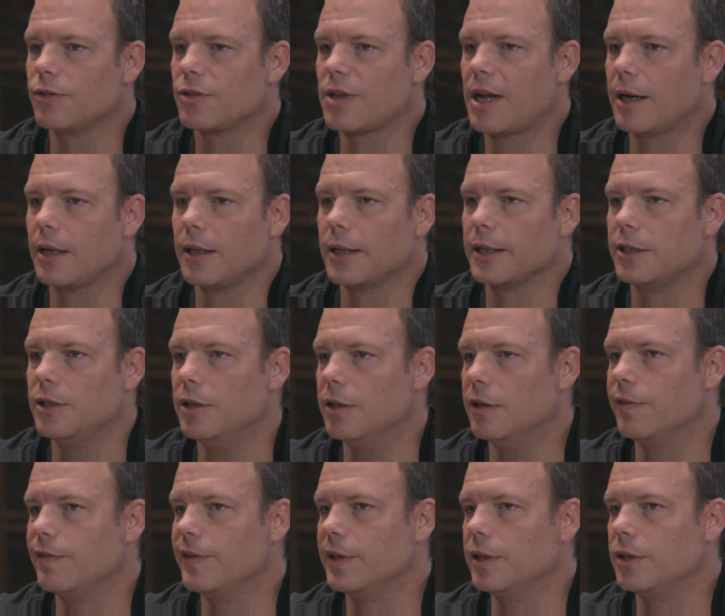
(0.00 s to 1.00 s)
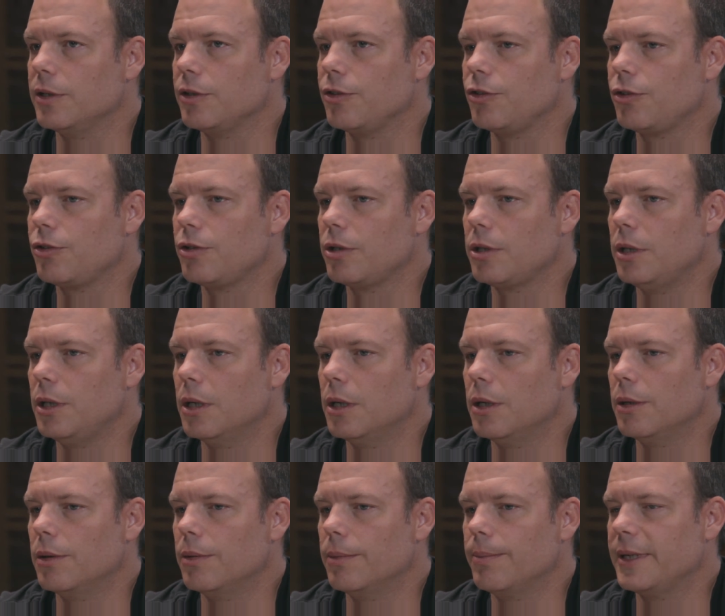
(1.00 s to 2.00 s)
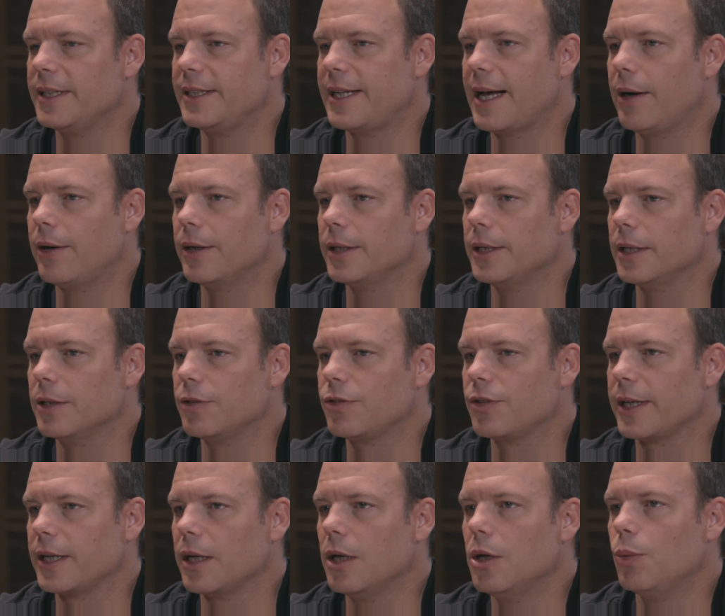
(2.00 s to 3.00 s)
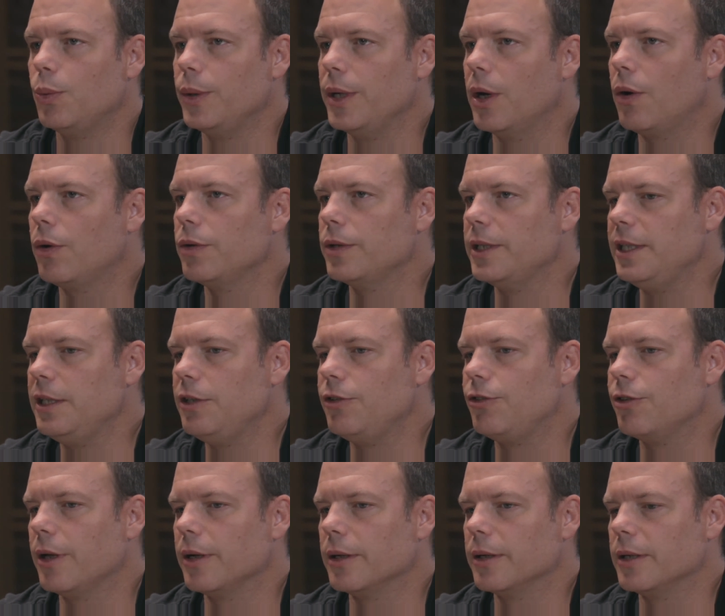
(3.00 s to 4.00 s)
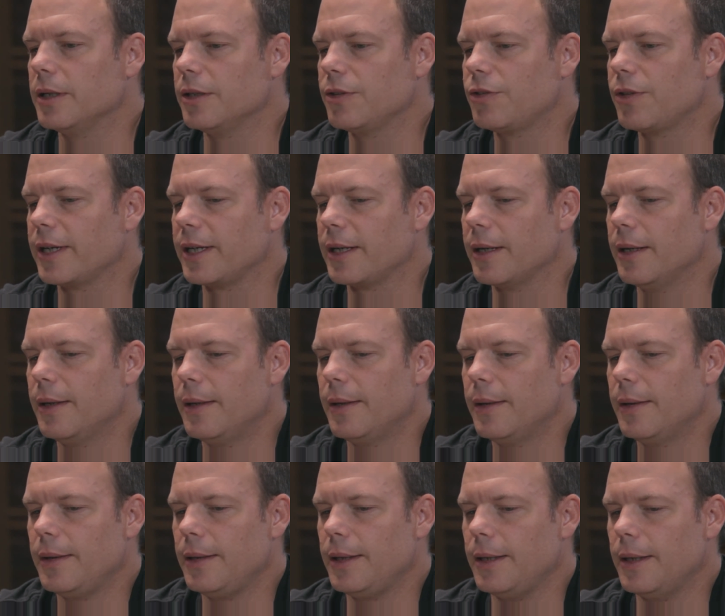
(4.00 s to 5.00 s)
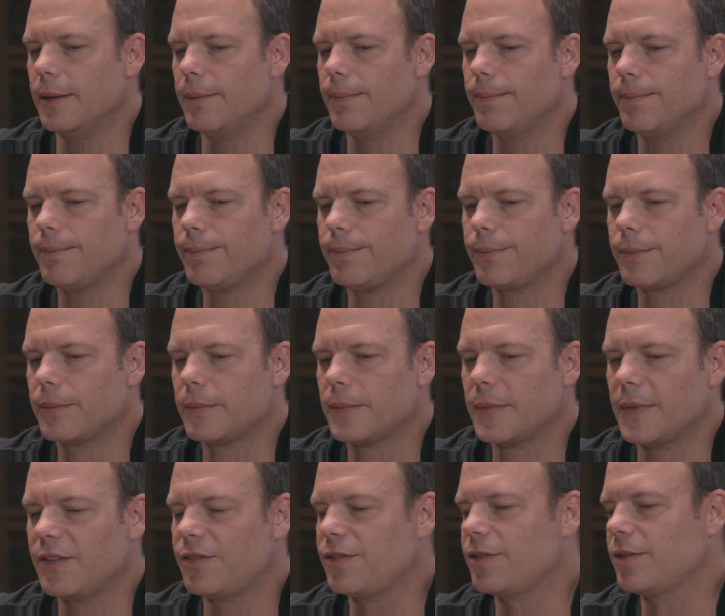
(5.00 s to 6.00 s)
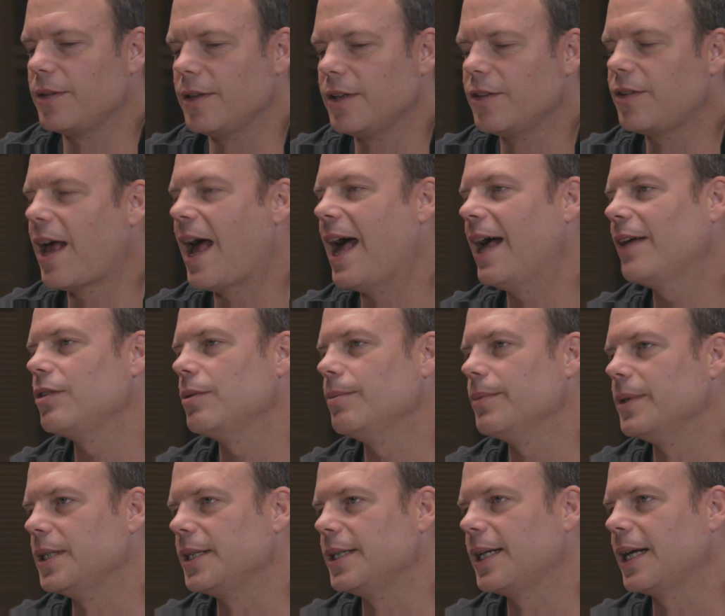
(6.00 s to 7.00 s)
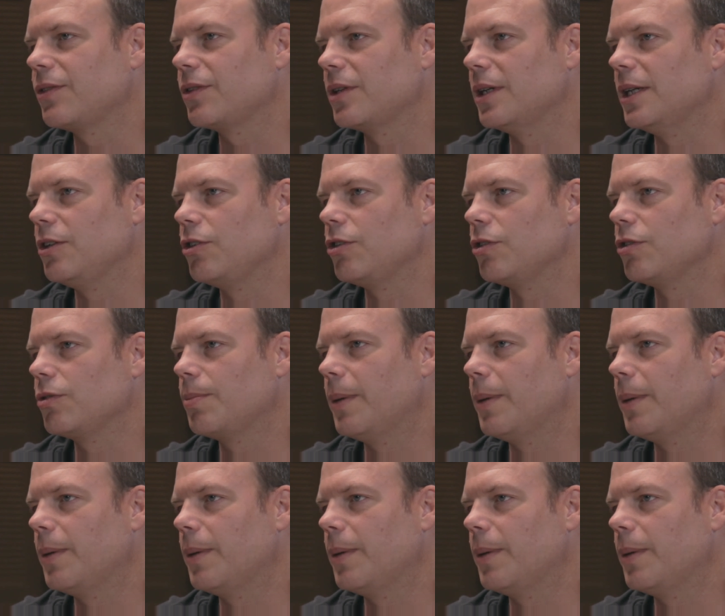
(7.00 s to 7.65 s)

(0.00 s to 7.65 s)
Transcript: It's kind of a village, mentality. It's we all need each other. And it's this hasn't been a destination